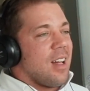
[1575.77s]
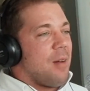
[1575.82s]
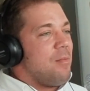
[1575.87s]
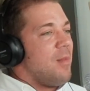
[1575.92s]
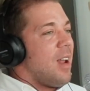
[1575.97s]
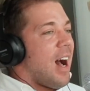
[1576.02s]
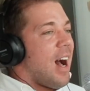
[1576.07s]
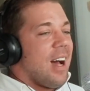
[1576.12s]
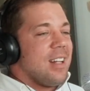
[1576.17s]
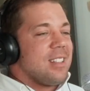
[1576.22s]
I'm
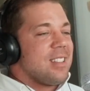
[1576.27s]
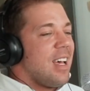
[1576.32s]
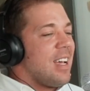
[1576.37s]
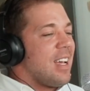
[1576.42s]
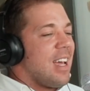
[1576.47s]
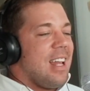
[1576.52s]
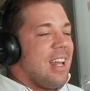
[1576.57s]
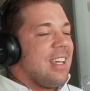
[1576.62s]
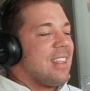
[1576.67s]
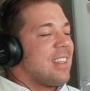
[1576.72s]
not
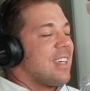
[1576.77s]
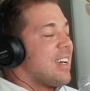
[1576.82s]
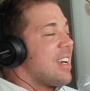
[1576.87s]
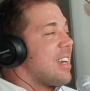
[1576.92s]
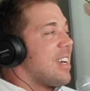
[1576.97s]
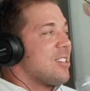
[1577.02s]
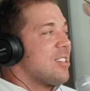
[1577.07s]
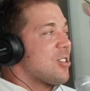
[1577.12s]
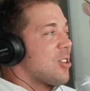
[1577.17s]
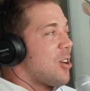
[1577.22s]
saying anything
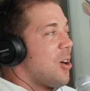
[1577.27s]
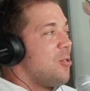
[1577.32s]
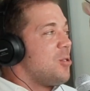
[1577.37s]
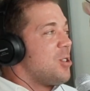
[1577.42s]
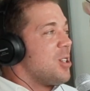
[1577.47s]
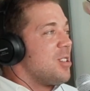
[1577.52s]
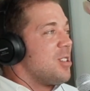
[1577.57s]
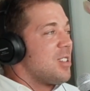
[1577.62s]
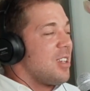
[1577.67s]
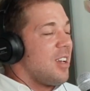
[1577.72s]
against
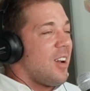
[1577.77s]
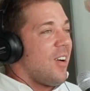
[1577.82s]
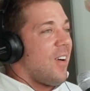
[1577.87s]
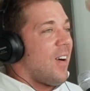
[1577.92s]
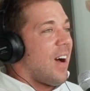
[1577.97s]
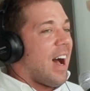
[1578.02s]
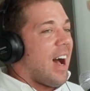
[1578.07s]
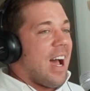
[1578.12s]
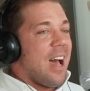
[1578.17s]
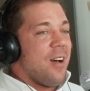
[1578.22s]
coaches.
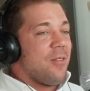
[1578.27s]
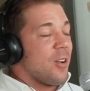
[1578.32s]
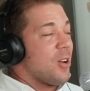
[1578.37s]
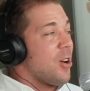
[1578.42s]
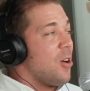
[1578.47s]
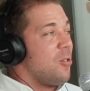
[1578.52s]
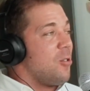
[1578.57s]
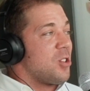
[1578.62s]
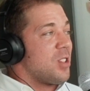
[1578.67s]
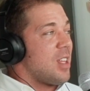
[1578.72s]
I have a
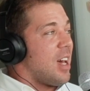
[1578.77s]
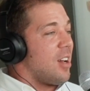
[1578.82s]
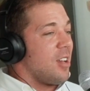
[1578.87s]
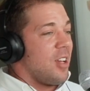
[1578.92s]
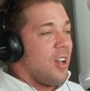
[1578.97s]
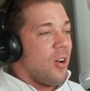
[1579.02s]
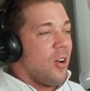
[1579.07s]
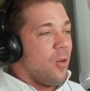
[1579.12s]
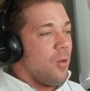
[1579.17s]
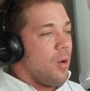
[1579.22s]
coach that,
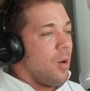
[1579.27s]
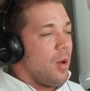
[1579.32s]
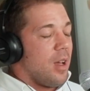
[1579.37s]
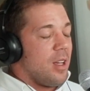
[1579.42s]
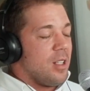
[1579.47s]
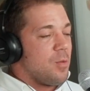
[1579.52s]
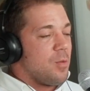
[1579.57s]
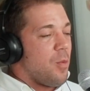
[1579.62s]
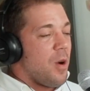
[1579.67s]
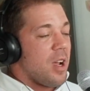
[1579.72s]

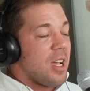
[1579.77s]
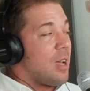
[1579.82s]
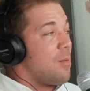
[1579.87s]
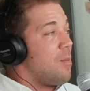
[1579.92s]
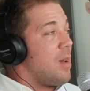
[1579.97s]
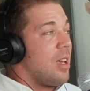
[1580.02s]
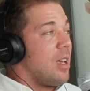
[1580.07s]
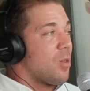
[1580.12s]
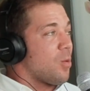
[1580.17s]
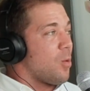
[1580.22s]
is bringing
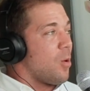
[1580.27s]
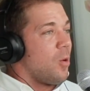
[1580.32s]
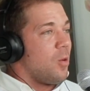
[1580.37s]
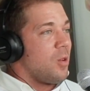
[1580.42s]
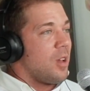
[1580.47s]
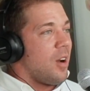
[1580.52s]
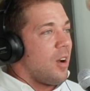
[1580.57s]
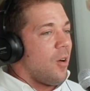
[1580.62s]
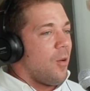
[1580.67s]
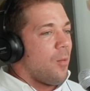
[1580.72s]
me
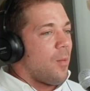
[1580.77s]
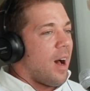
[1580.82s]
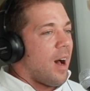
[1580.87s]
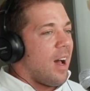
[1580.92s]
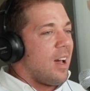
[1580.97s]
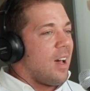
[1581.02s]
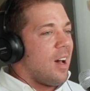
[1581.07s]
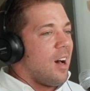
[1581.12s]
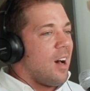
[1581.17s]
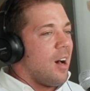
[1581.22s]
through,
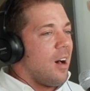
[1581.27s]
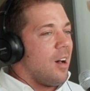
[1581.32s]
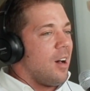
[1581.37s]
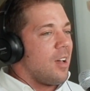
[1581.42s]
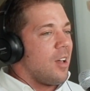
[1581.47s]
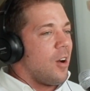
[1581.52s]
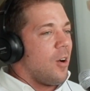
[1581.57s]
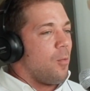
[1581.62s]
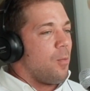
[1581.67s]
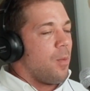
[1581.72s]
my,
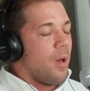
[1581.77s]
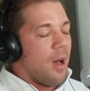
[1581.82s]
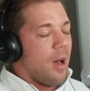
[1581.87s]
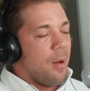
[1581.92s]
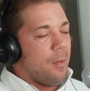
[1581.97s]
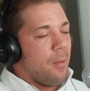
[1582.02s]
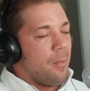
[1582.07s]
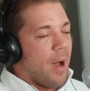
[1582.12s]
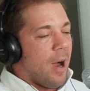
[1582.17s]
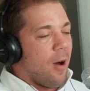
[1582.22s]

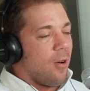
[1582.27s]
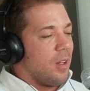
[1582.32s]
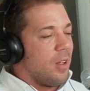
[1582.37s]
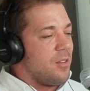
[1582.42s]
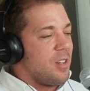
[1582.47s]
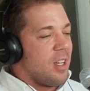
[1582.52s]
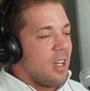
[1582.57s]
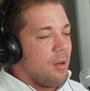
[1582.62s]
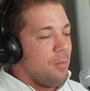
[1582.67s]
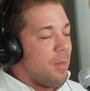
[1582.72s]

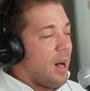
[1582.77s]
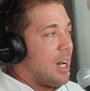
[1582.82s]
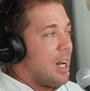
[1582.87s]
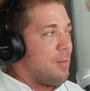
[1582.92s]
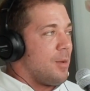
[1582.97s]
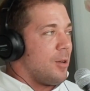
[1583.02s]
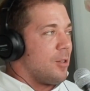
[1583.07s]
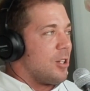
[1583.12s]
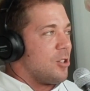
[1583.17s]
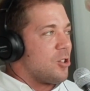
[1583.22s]
powerlifting and
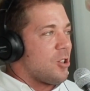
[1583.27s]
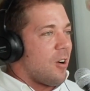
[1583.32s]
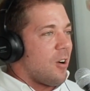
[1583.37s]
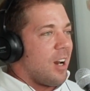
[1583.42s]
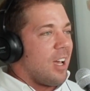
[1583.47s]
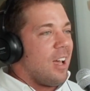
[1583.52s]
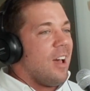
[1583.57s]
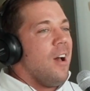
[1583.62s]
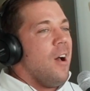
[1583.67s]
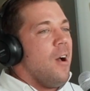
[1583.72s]
bodybuilding
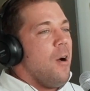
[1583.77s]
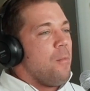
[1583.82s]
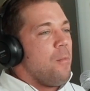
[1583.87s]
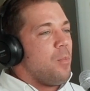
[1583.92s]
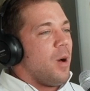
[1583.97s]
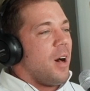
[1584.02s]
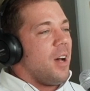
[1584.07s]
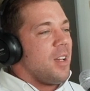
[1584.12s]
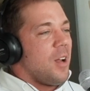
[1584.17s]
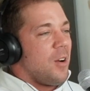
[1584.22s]
journey,
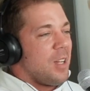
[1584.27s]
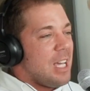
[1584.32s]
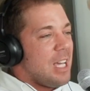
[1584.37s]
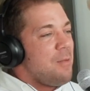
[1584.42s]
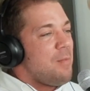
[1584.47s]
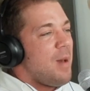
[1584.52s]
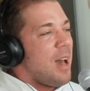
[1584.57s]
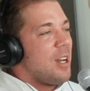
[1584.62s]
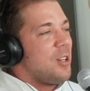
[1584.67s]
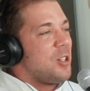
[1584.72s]
but,
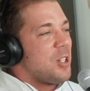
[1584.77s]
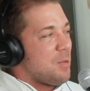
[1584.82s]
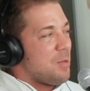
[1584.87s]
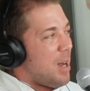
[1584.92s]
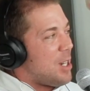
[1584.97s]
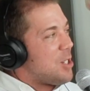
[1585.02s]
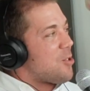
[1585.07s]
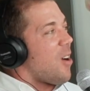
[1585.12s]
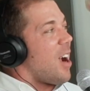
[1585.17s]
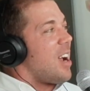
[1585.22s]
he manages
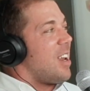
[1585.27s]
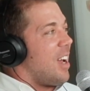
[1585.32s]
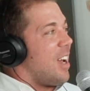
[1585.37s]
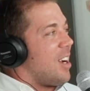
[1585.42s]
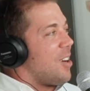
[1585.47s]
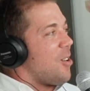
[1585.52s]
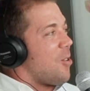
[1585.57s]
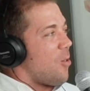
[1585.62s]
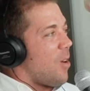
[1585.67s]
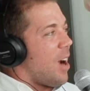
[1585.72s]
my
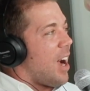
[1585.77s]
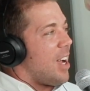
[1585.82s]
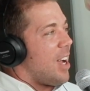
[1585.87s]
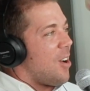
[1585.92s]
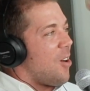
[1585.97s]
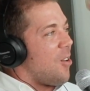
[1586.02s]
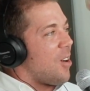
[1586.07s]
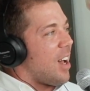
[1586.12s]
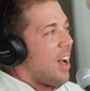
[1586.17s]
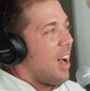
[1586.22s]
training, right?
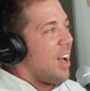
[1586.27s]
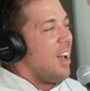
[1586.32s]
Okay.